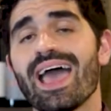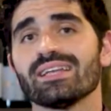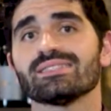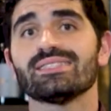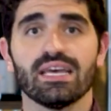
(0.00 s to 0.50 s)

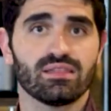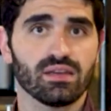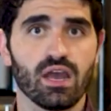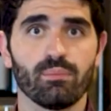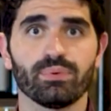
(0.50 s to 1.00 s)
at Death
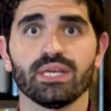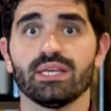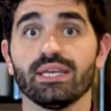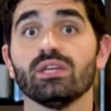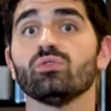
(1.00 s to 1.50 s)
&
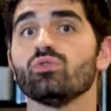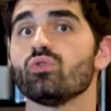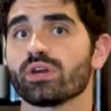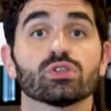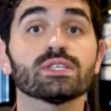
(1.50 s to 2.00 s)
Company in New
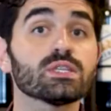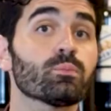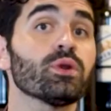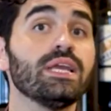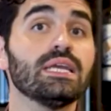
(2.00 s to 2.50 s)
York. So this is a
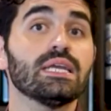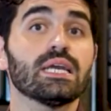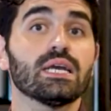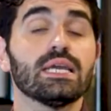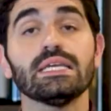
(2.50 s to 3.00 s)
pretty
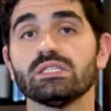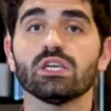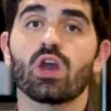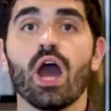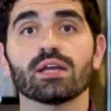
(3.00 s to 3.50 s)

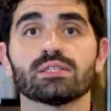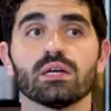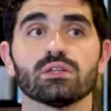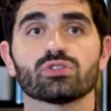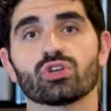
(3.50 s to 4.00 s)
easy
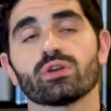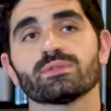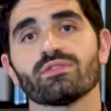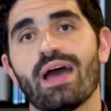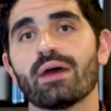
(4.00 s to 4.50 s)
cocktail in
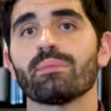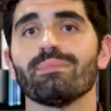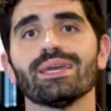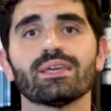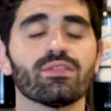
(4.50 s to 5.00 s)
terms of how to
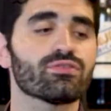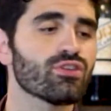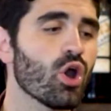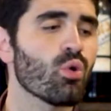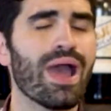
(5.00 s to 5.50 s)
make it,
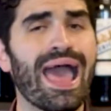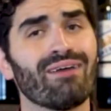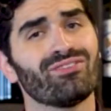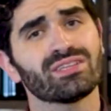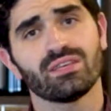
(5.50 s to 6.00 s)
though
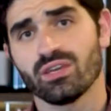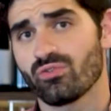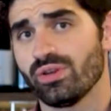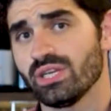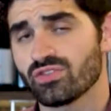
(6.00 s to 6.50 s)
having the
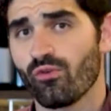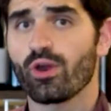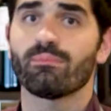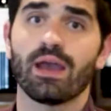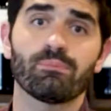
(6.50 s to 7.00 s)
ingredients
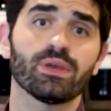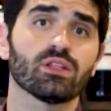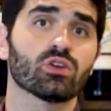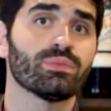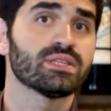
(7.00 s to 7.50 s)
for it might be a
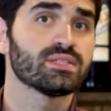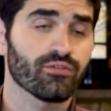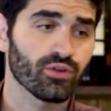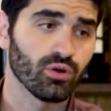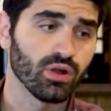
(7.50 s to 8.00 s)
little bit
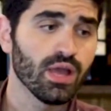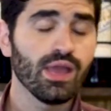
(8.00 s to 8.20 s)
difficult.